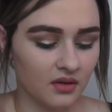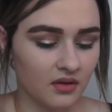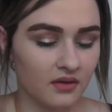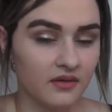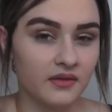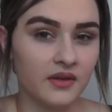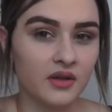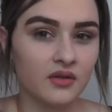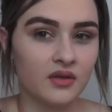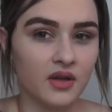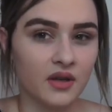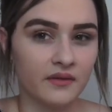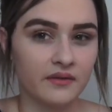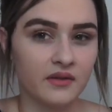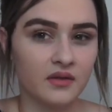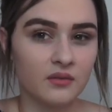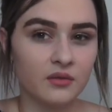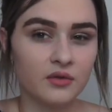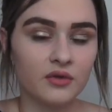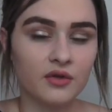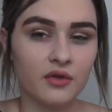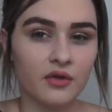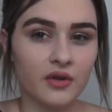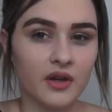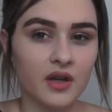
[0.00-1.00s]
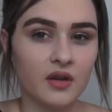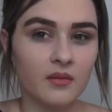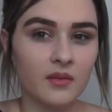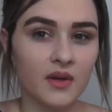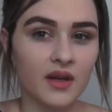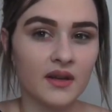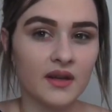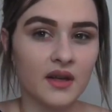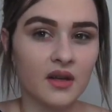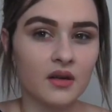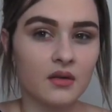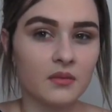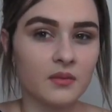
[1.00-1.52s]
feel comfortable talking
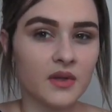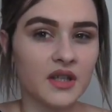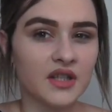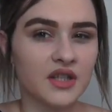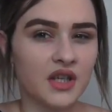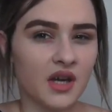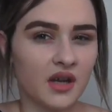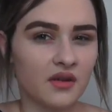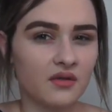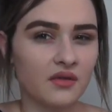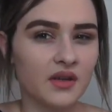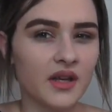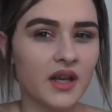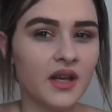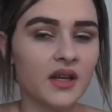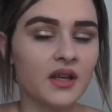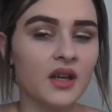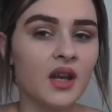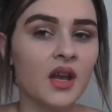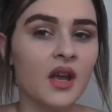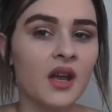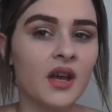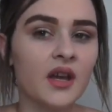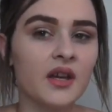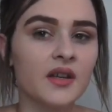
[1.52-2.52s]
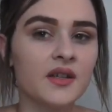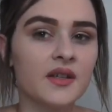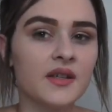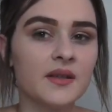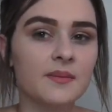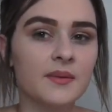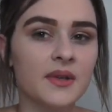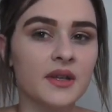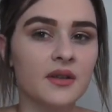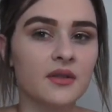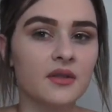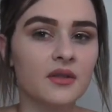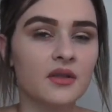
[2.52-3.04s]
about that on my channel yet,
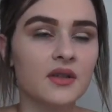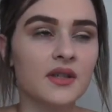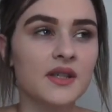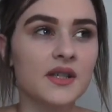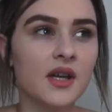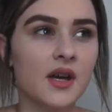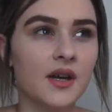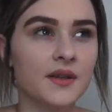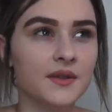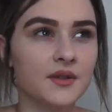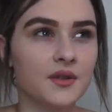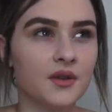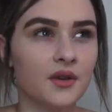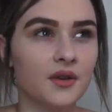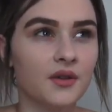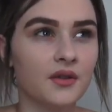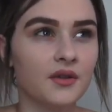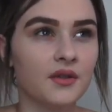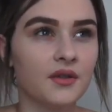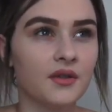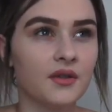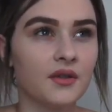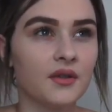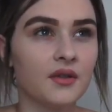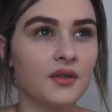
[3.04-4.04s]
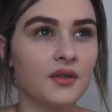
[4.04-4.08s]
just because I don't